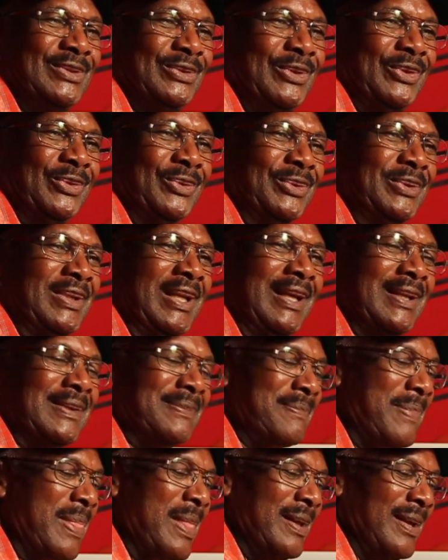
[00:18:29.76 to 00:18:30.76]
tune
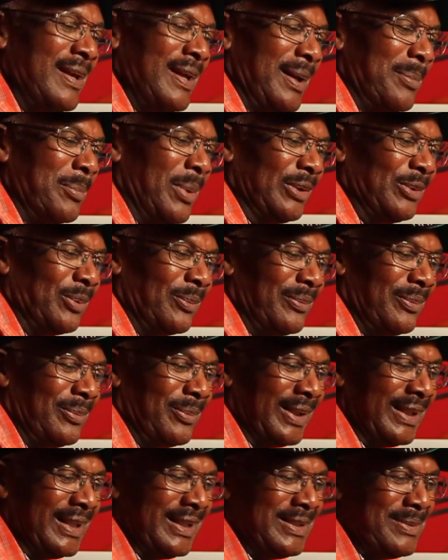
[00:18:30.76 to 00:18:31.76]
in. But
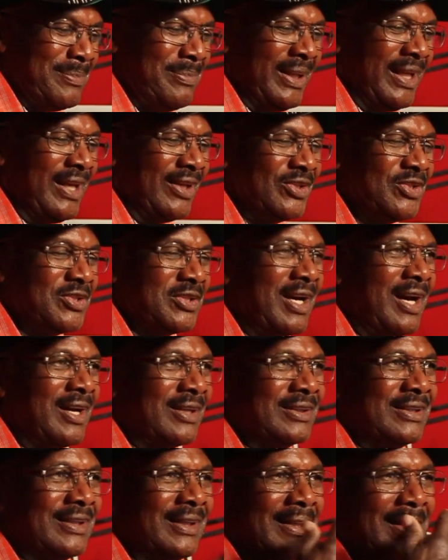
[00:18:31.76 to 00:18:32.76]
one of the biggest shock
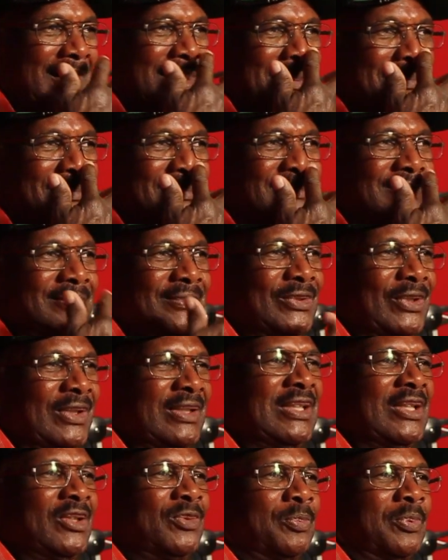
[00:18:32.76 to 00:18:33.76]

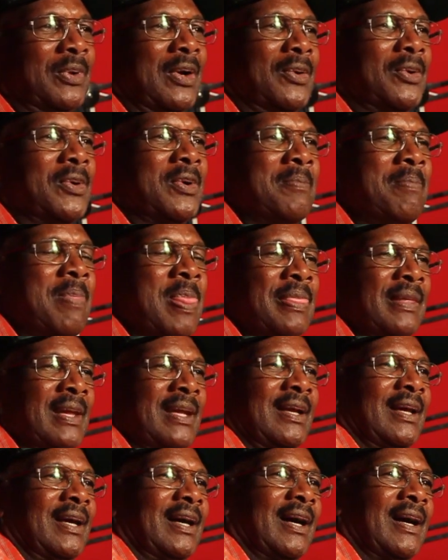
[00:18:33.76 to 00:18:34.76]
doing this program,
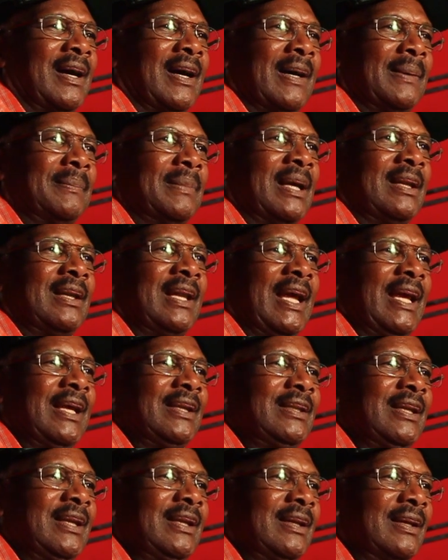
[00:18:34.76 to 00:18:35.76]
I
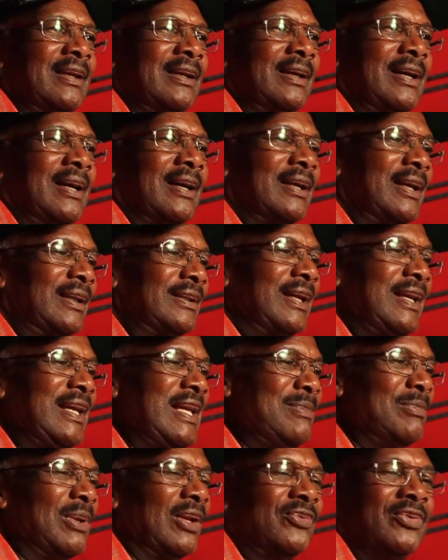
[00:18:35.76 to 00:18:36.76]
got an
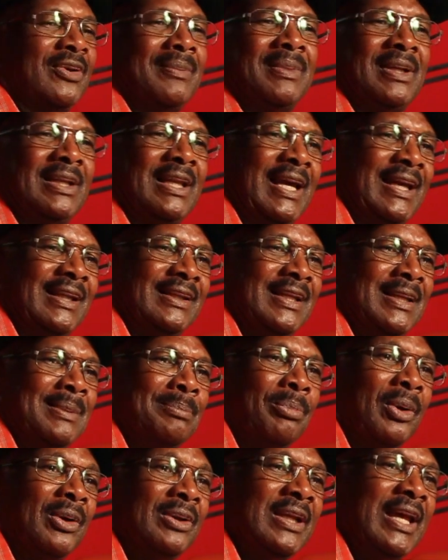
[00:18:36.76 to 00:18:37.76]
email from a lady in
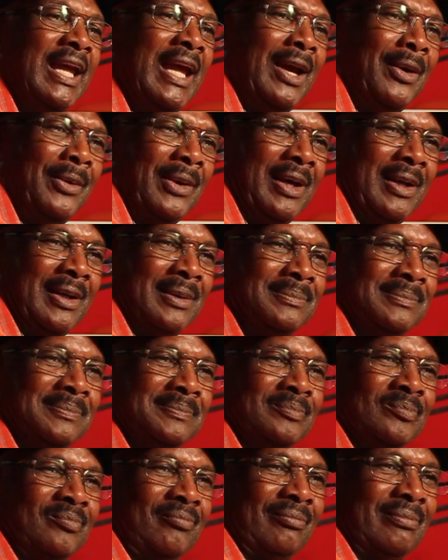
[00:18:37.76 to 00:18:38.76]
Bulgaria.
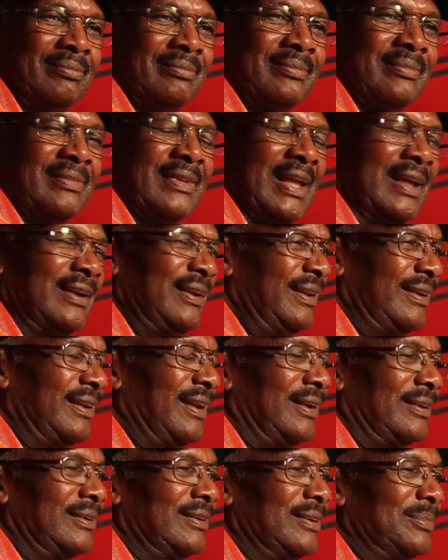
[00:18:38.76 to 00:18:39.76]
And I
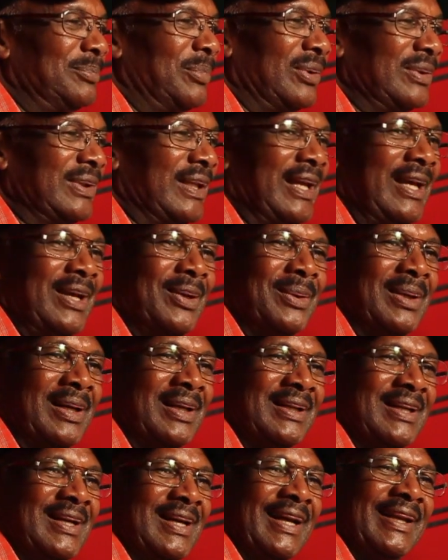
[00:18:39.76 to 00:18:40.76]
thought, Bulgaria?
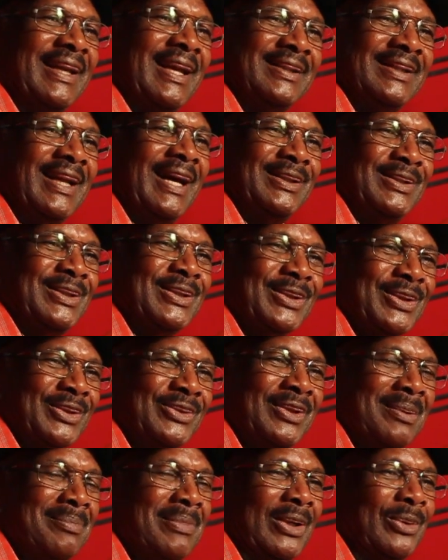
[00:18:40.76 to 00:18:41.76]
And I thought, you know,
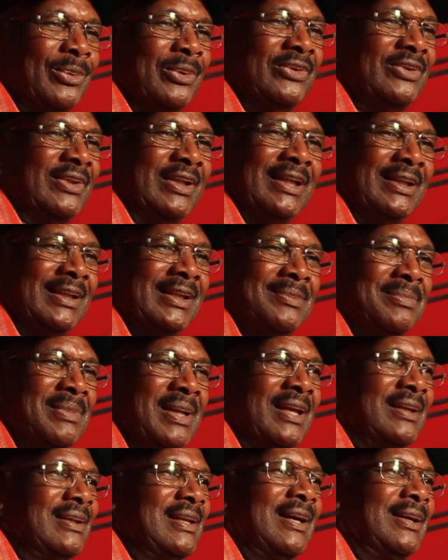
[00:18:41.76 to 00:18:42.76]
somebody was kidding me.
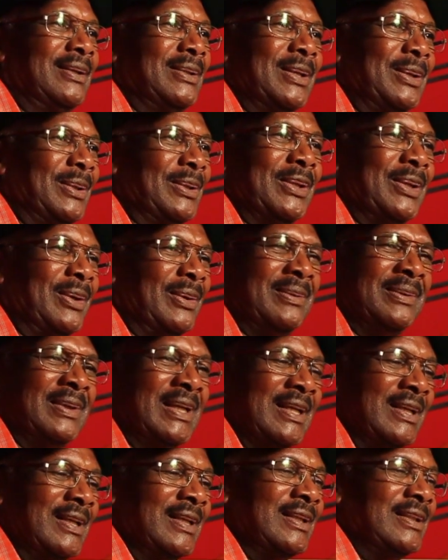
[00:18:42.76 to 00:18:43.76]
And no.
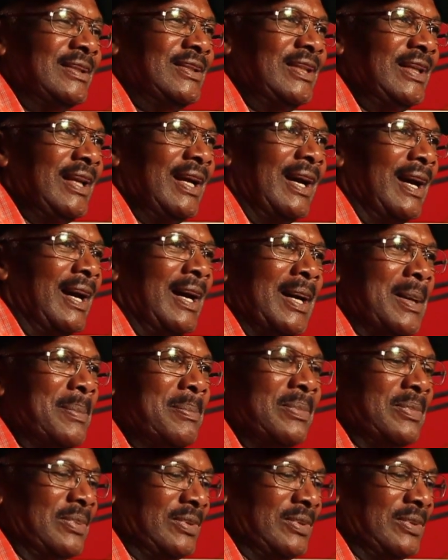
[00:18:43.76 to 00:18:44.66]
She have